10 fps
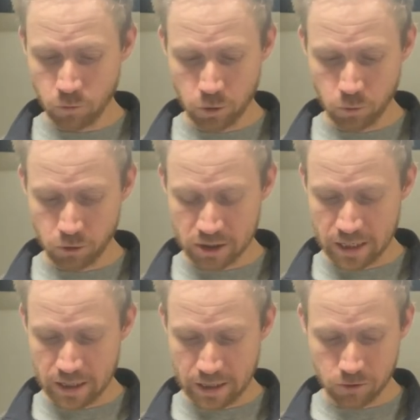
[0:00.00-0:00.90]
We will
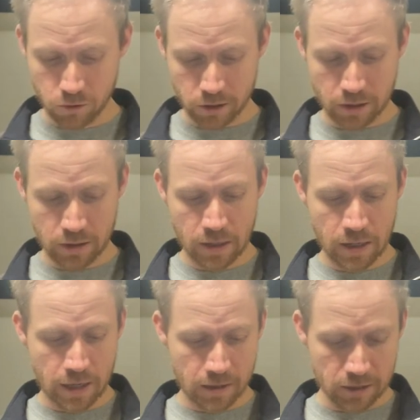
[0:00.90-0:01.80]
take a look
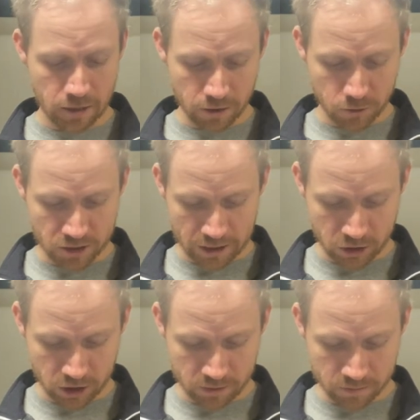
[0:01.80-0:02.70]
at the other
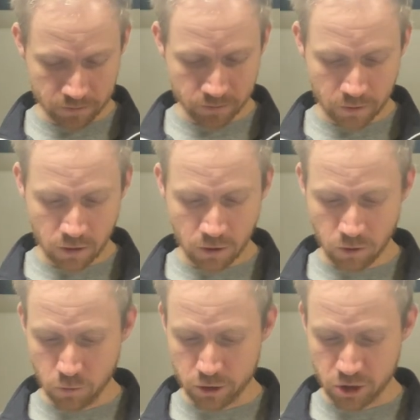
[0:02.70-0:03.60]
session,
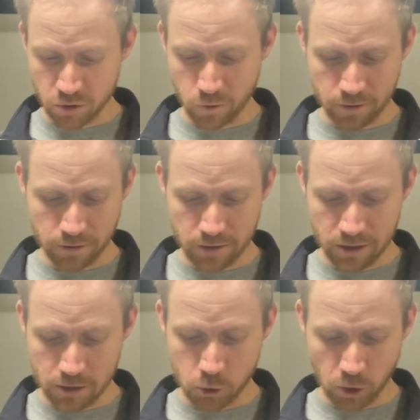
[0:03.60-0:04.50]
which is with
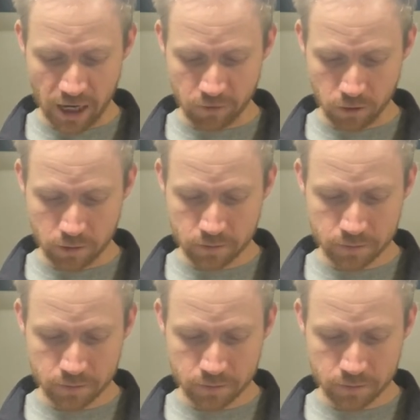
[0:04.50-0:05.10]
the driver.